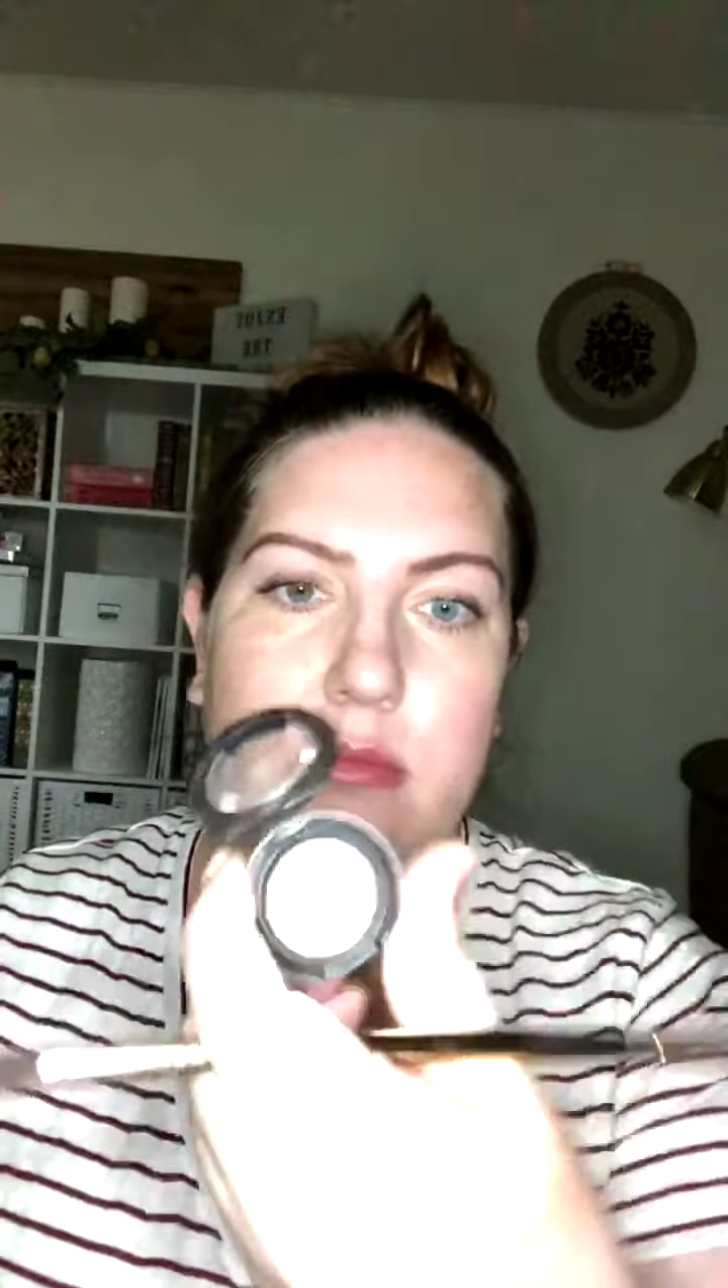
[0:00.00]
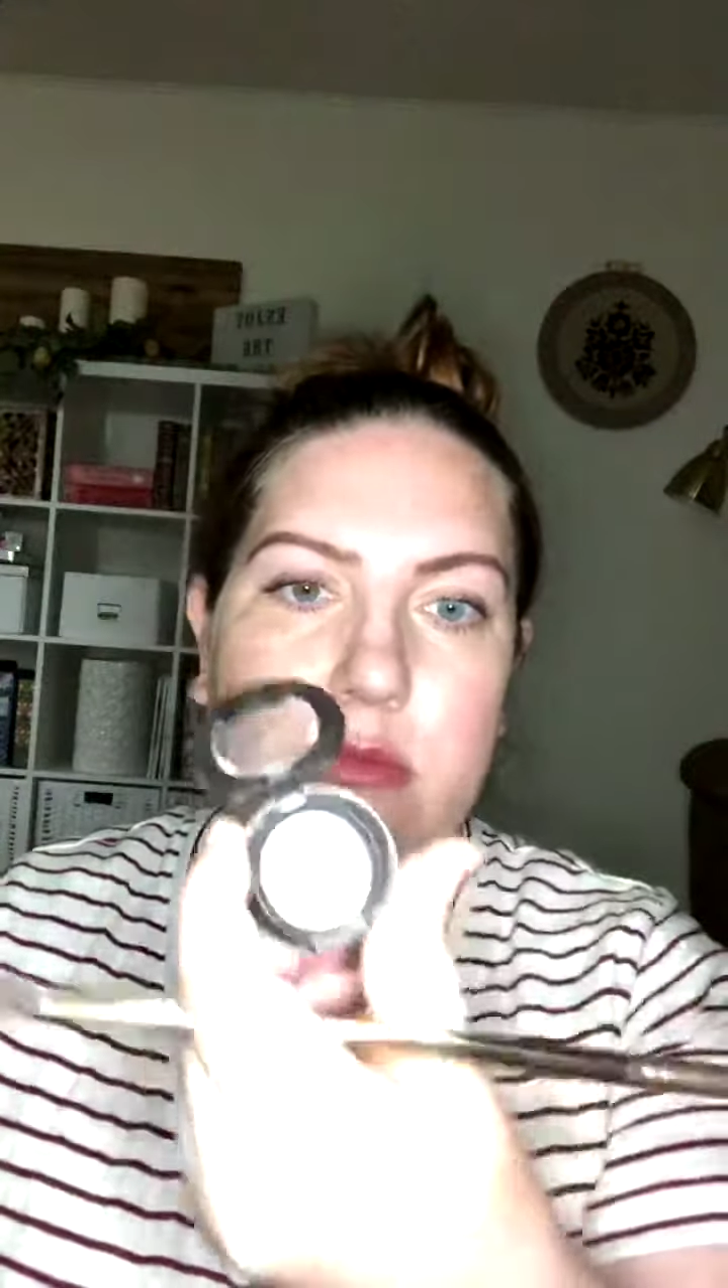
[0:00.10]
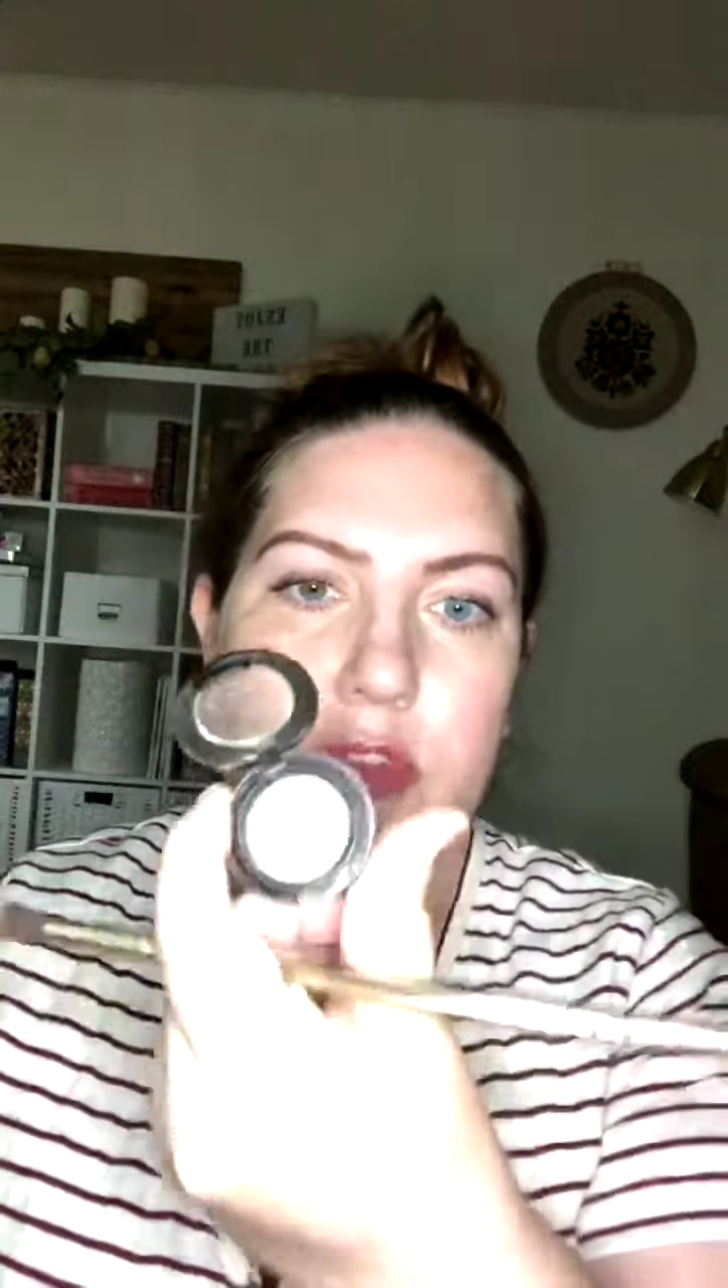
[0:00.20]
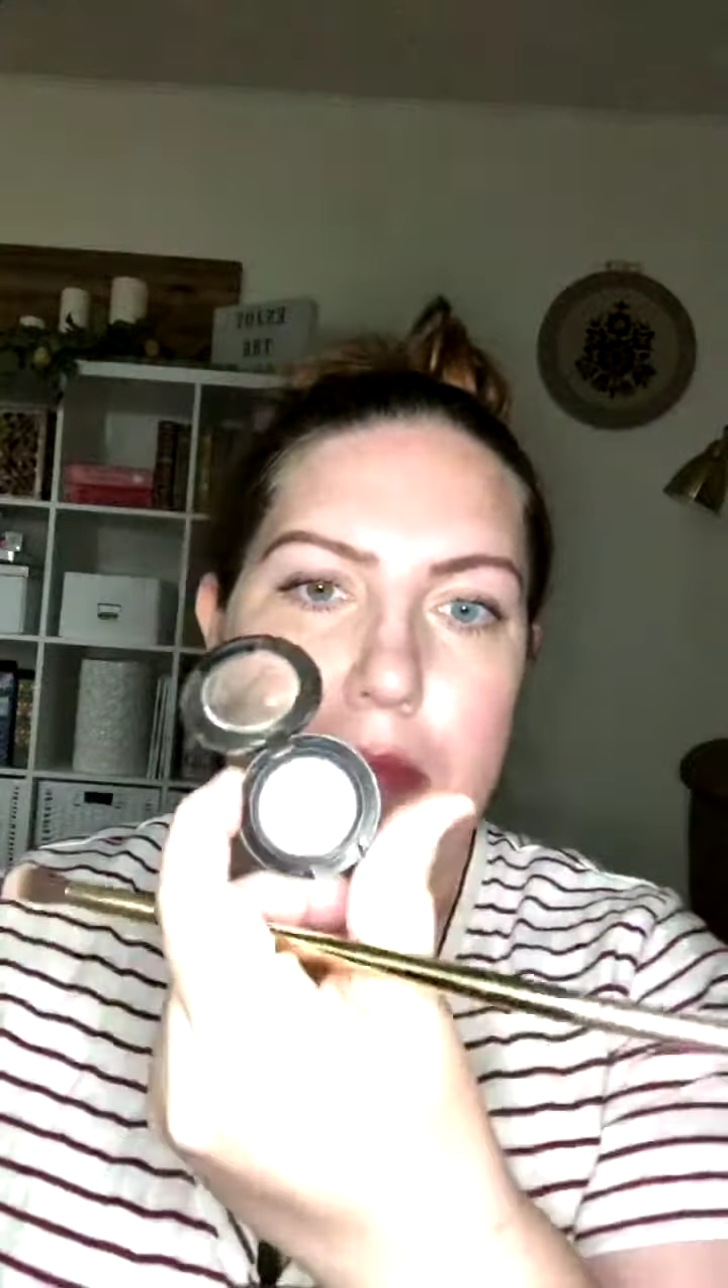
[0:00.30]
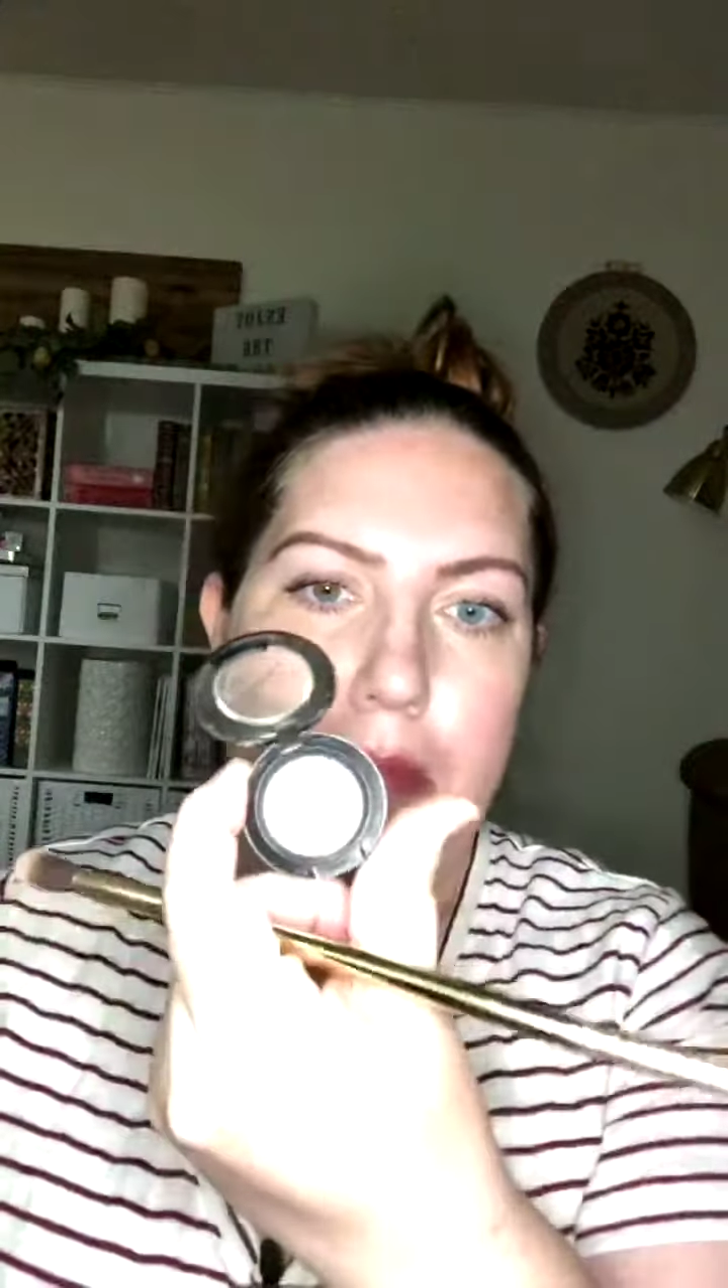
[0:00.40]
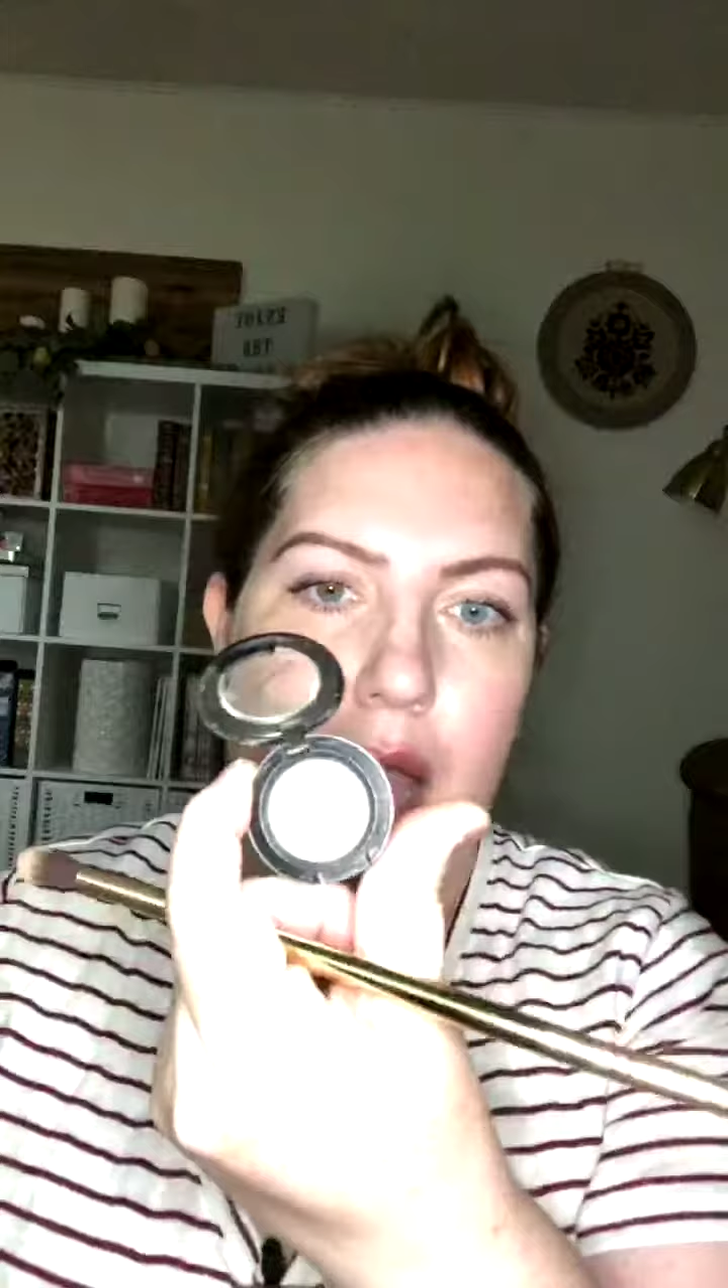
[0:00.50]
from